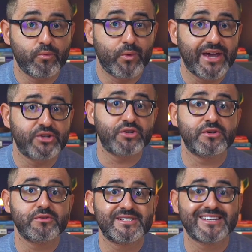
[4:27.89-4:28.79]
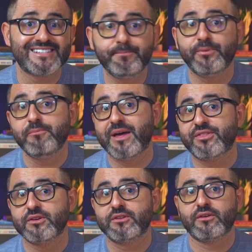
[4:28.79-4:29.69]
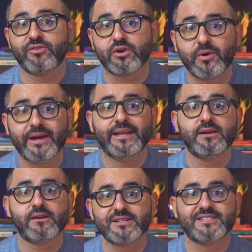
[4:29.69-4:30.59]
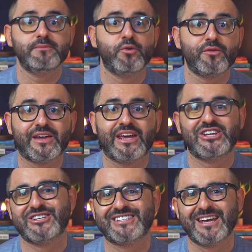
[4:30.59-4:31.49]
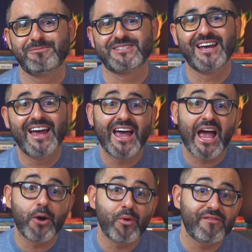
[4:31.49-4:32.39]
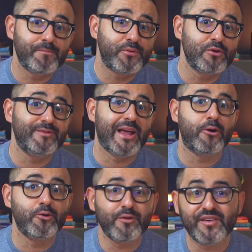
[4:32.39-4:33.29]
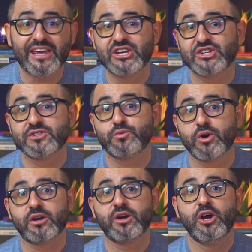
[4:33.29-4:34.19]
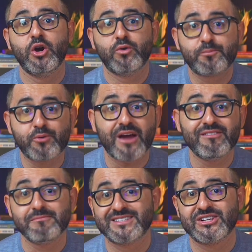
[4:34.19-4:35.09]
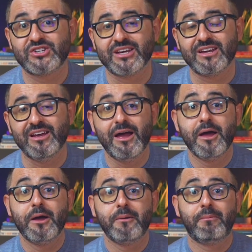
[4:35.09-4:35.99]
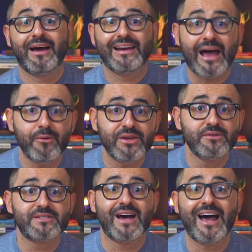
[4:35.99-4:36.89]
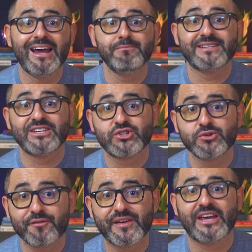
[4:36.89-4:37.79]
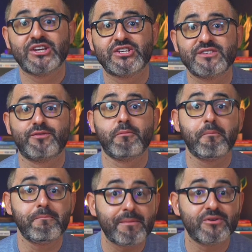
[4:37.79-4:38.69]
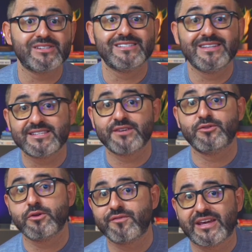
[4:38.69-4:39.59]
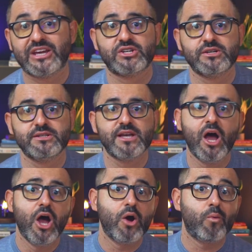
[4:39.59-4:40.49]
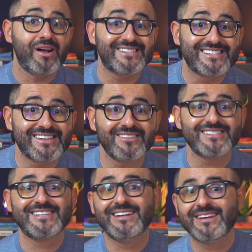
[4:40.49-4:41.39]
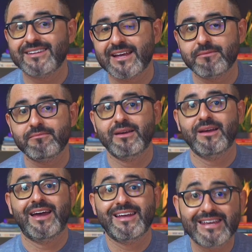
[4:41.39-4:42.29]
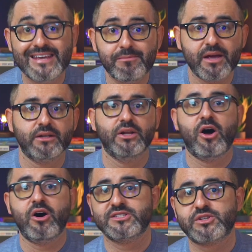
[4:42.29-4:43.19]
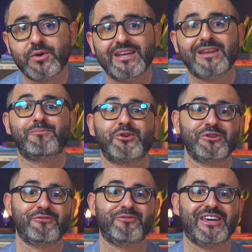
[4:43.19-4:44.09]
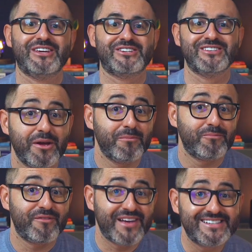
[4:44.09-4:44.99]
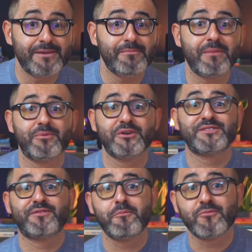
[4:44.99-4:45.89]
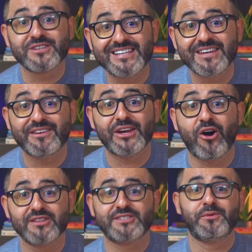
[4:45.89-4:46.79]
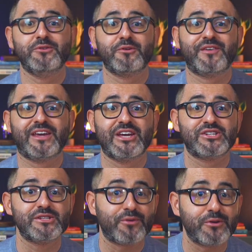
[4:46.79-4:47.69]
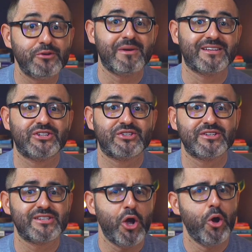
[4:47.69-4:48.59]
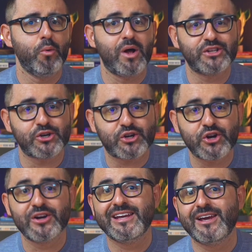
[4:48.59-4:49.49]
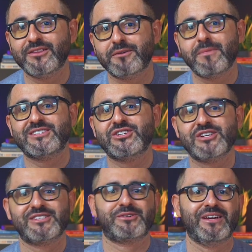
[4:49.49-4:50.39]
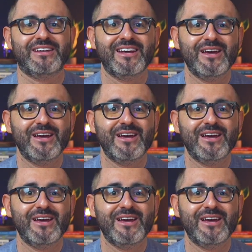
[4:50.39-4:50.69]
We introduced a simple method for creating custom notification types, and we've improved how notifications work with private messaging by allowing you to hide message notifications from a member's list of notifications while still sending them an email on-screen and push notifications. Preventing members from receiving on-screen notifications for new messages while they're currently on the messaging screen.